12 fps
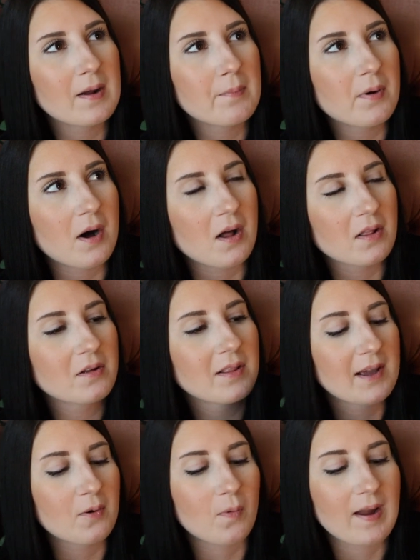Apollo
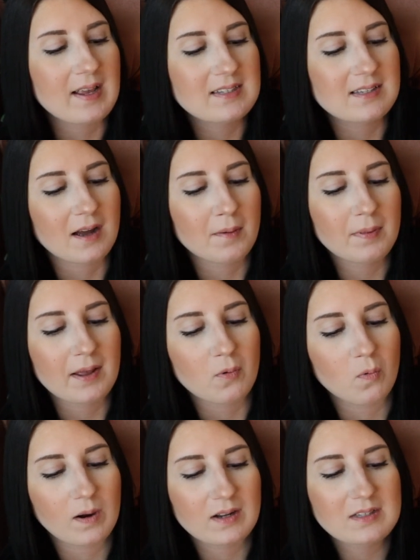like wakes up, like
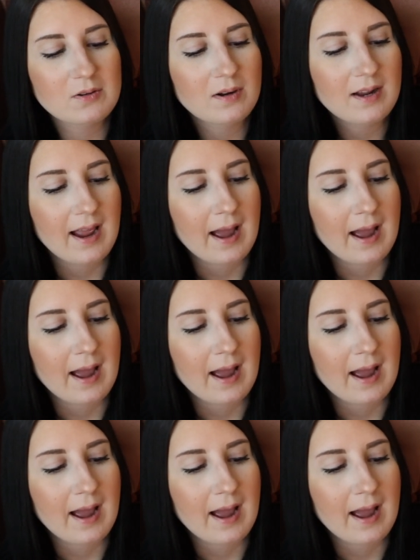what is going to